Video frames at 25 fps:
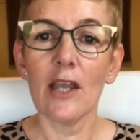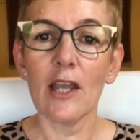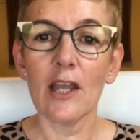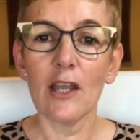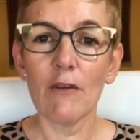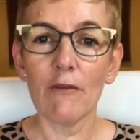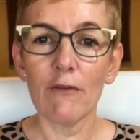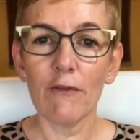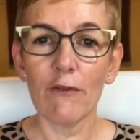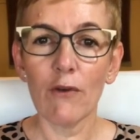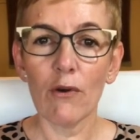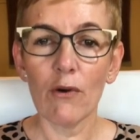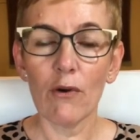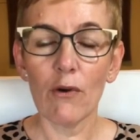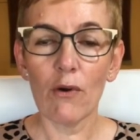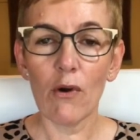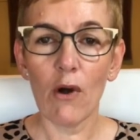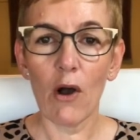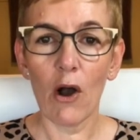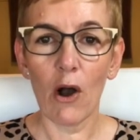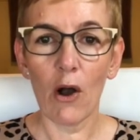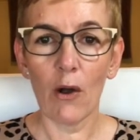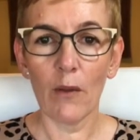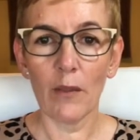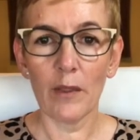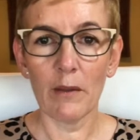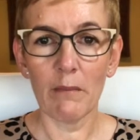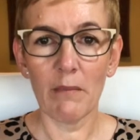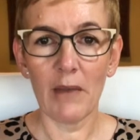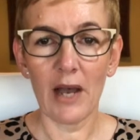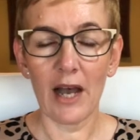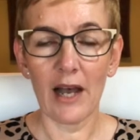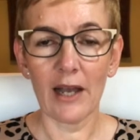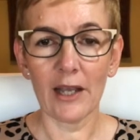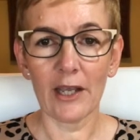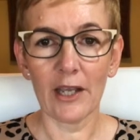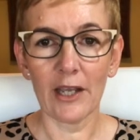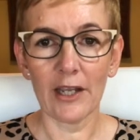If you're on the
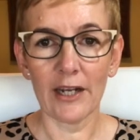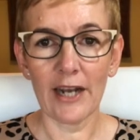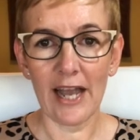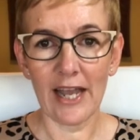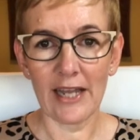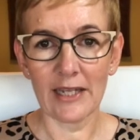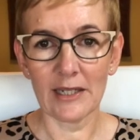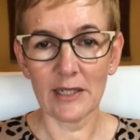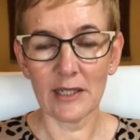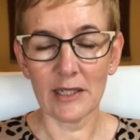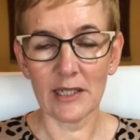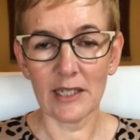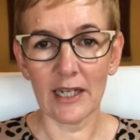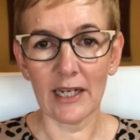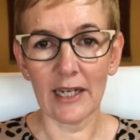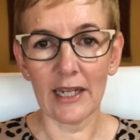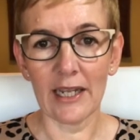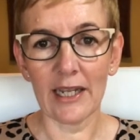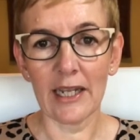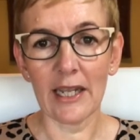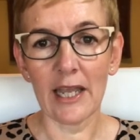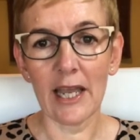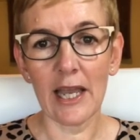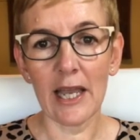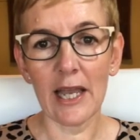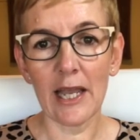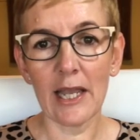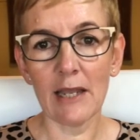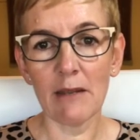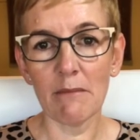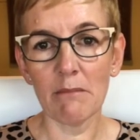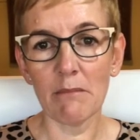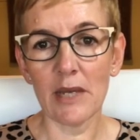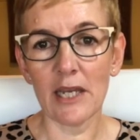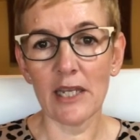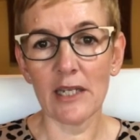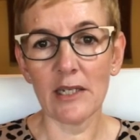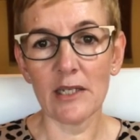market and selling,
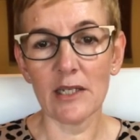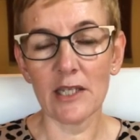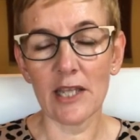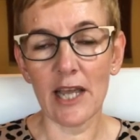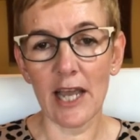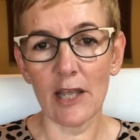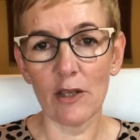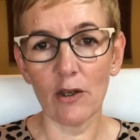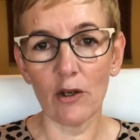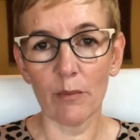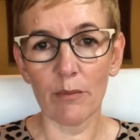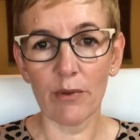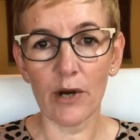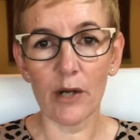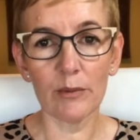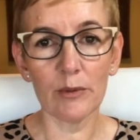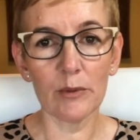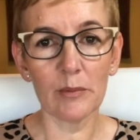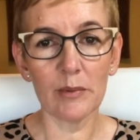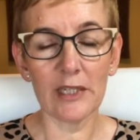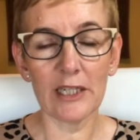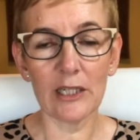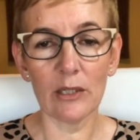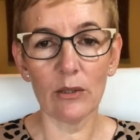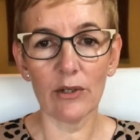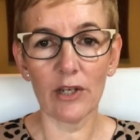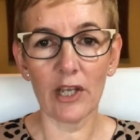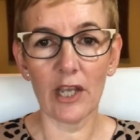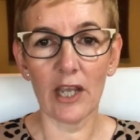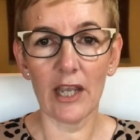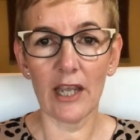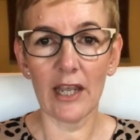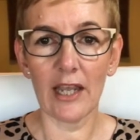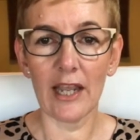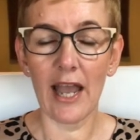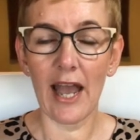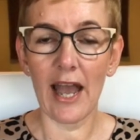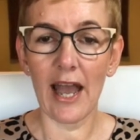it means that you're probably
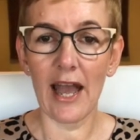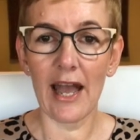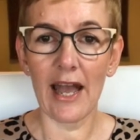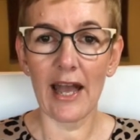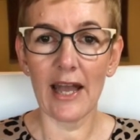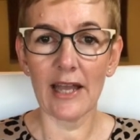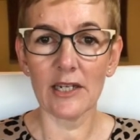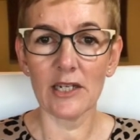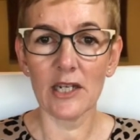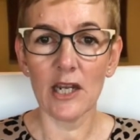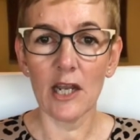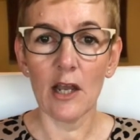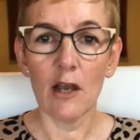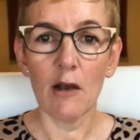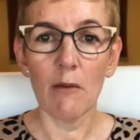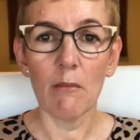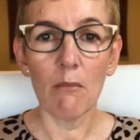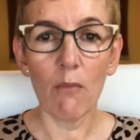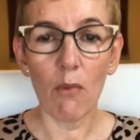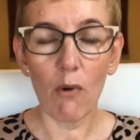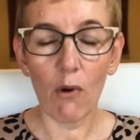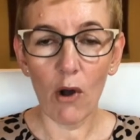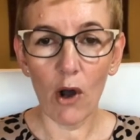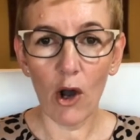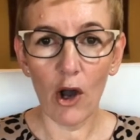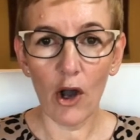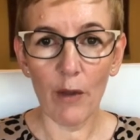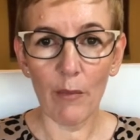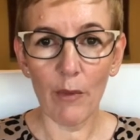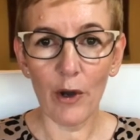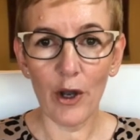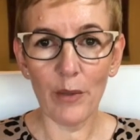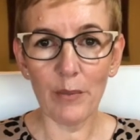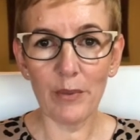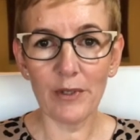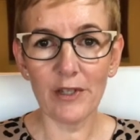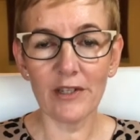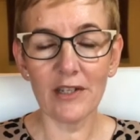looking at more home
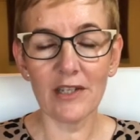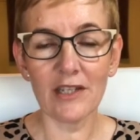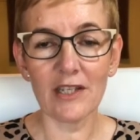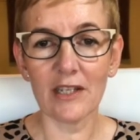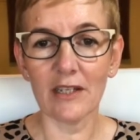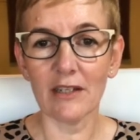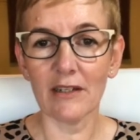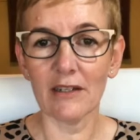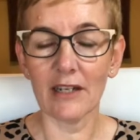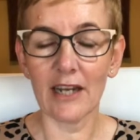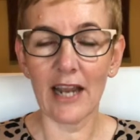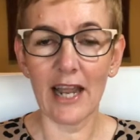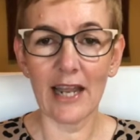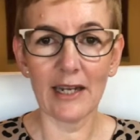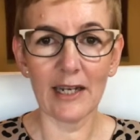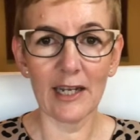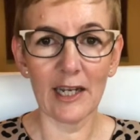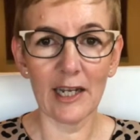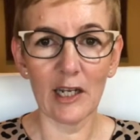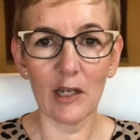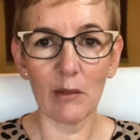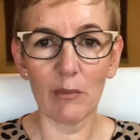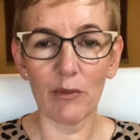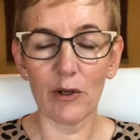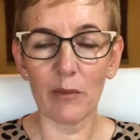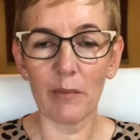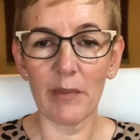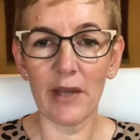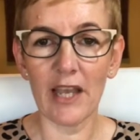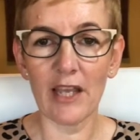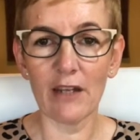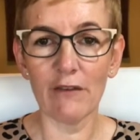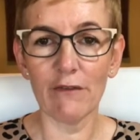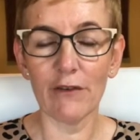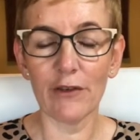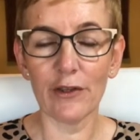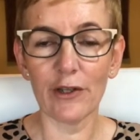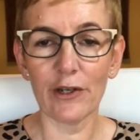opens and getting
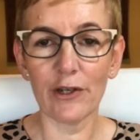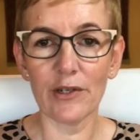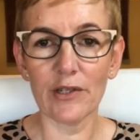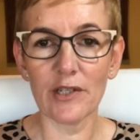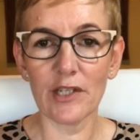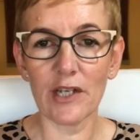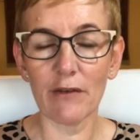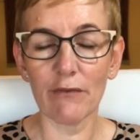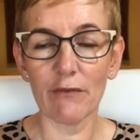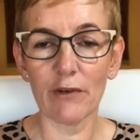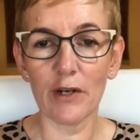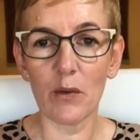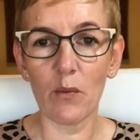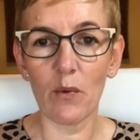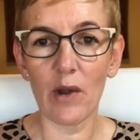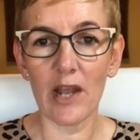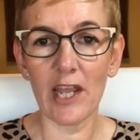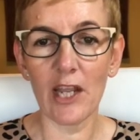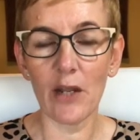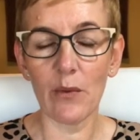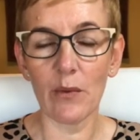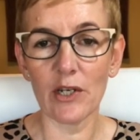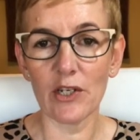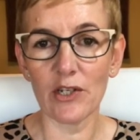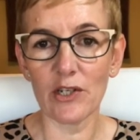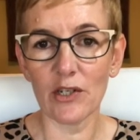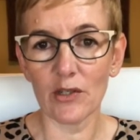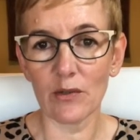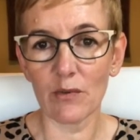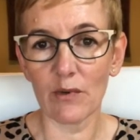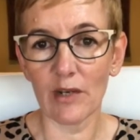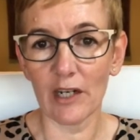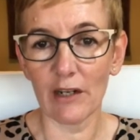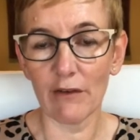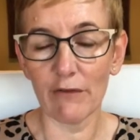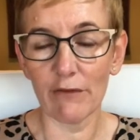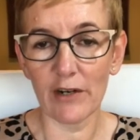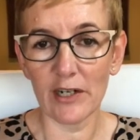prepared for those every week, which is
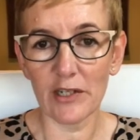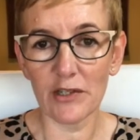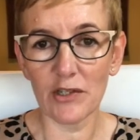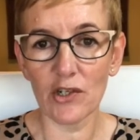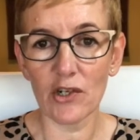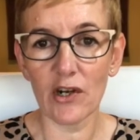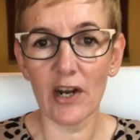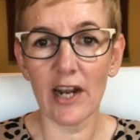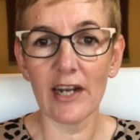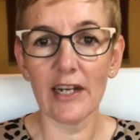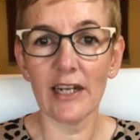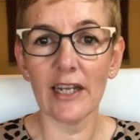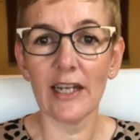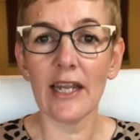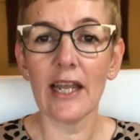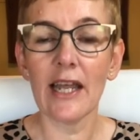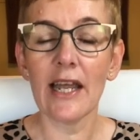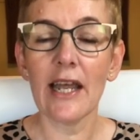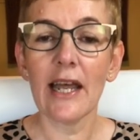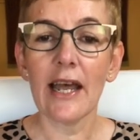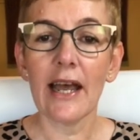really frustrating.